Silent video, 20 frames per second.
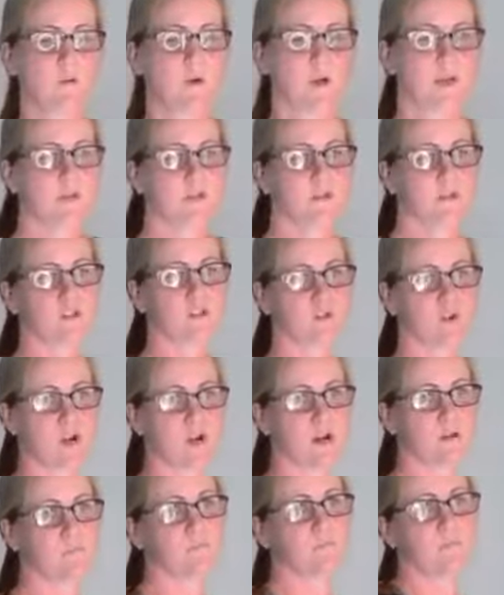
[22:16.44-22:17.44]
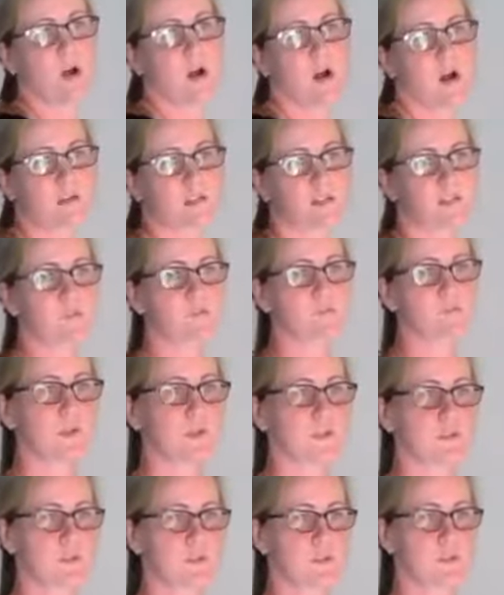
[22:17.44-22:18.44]
I want you to draw a box
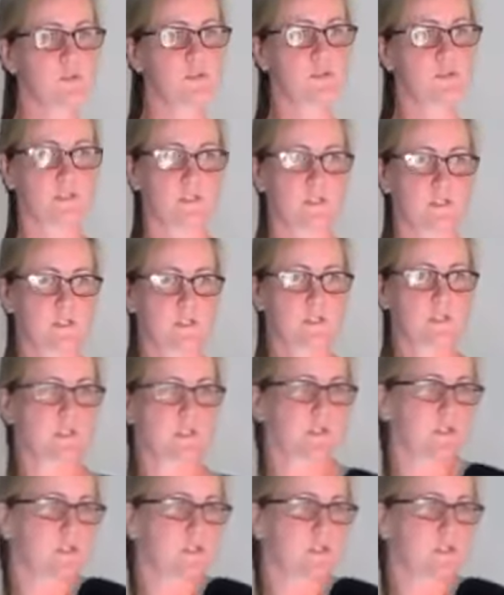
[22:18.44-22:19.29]
with your shoulders.